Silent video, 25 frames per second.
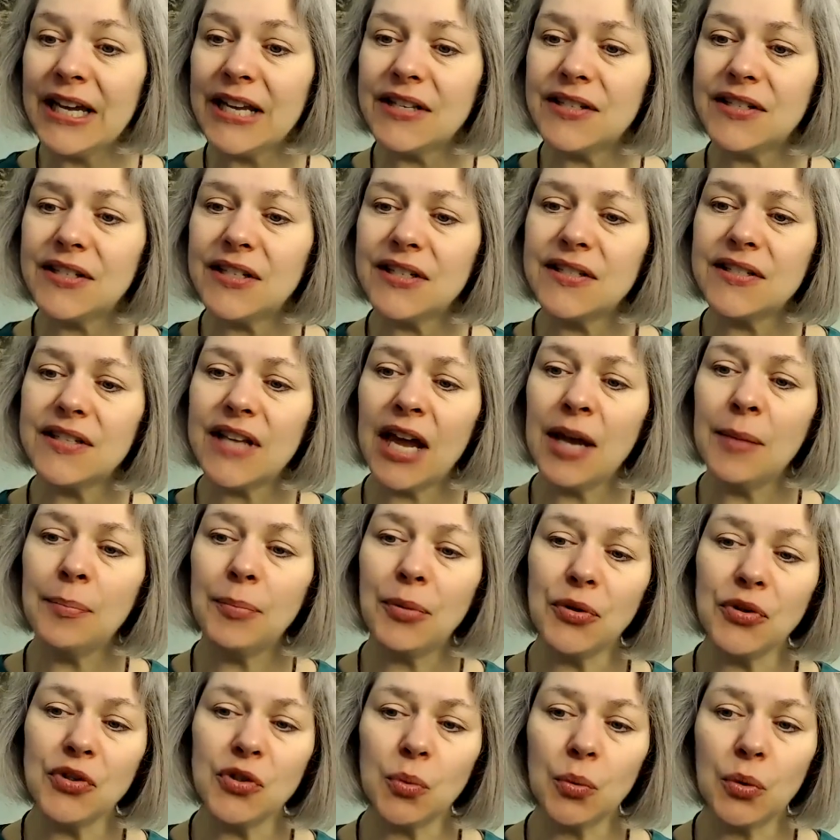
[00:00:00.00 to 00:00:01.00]
his
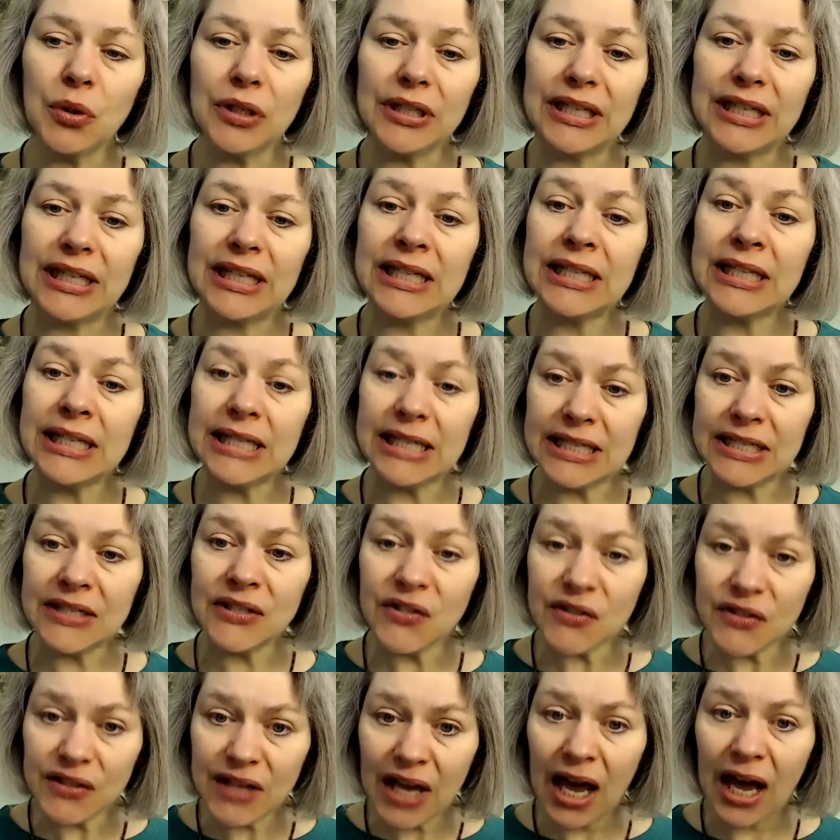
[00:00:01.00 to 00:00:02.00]
disciples were again
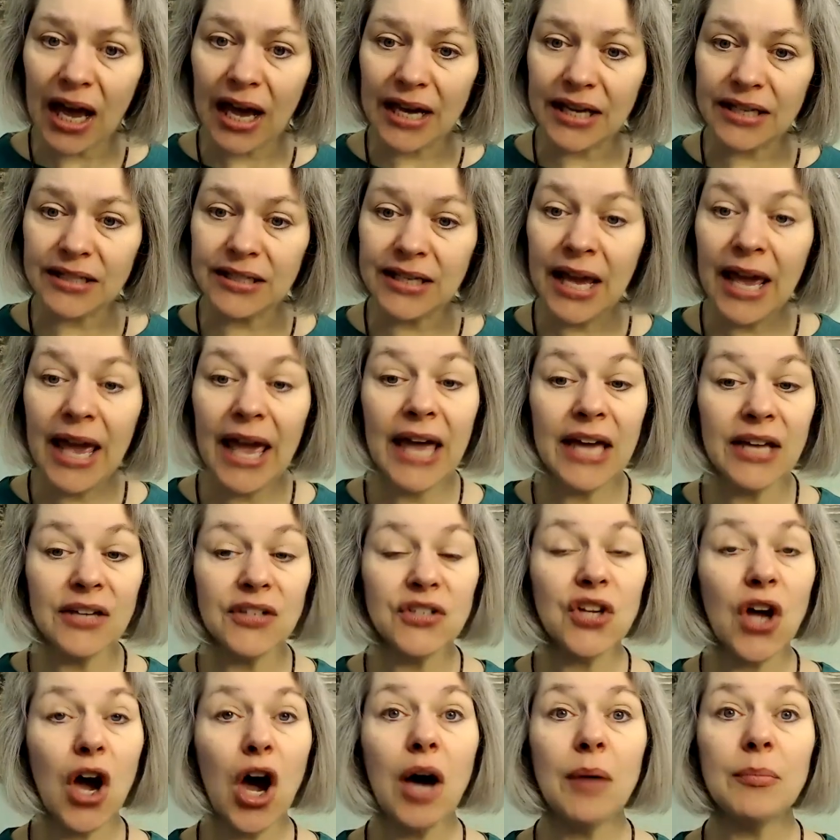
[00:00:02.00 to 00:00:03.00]
inside, and
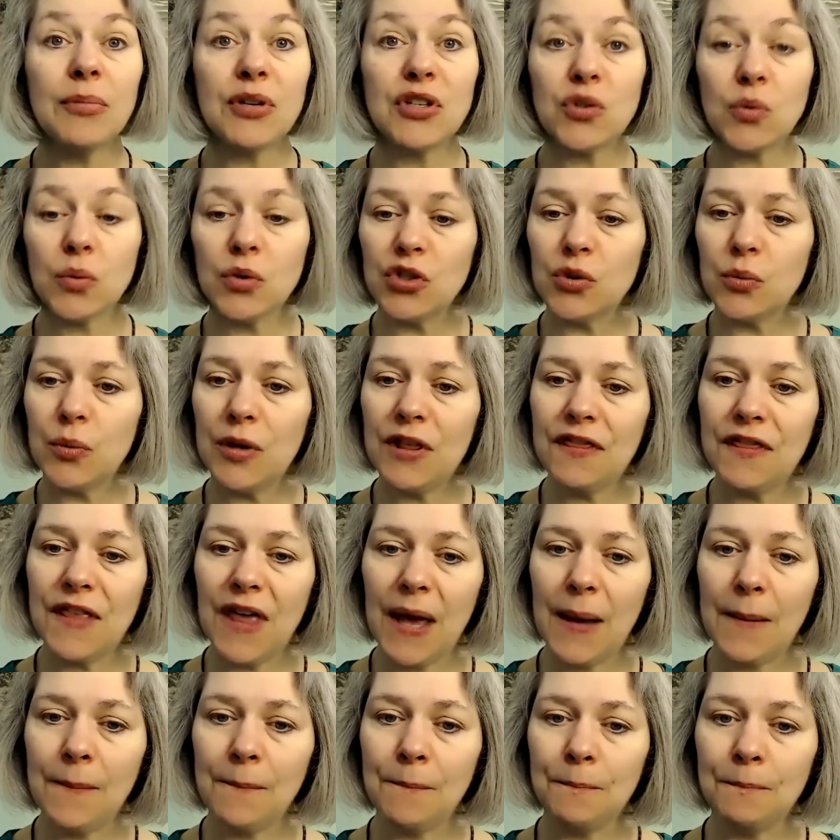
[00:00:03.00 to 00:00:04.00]
Thomas was with
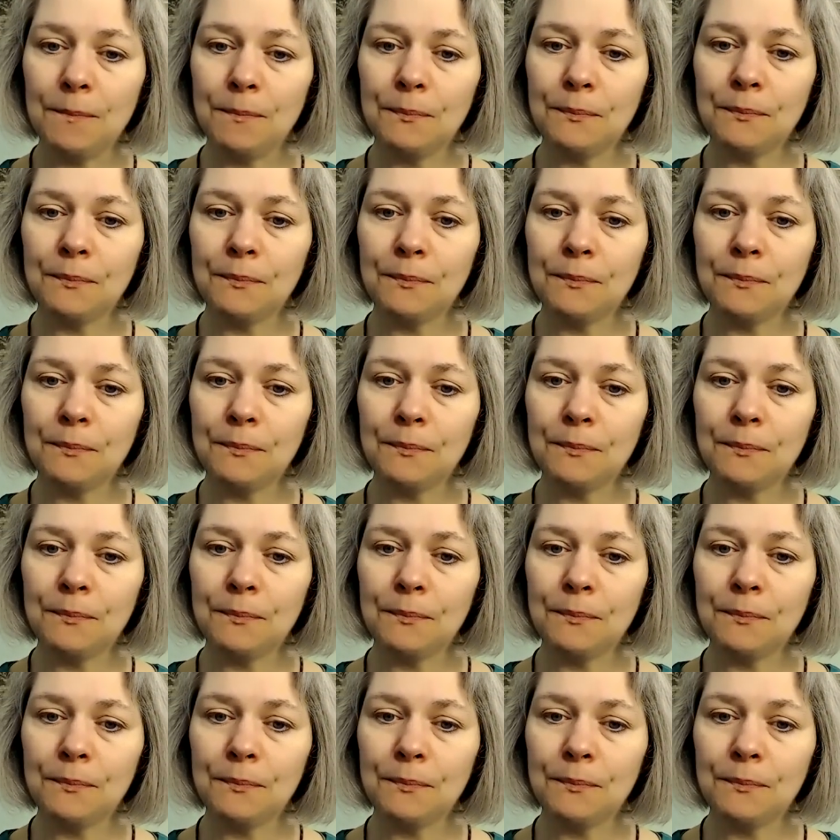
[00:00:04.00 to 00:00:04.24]
them.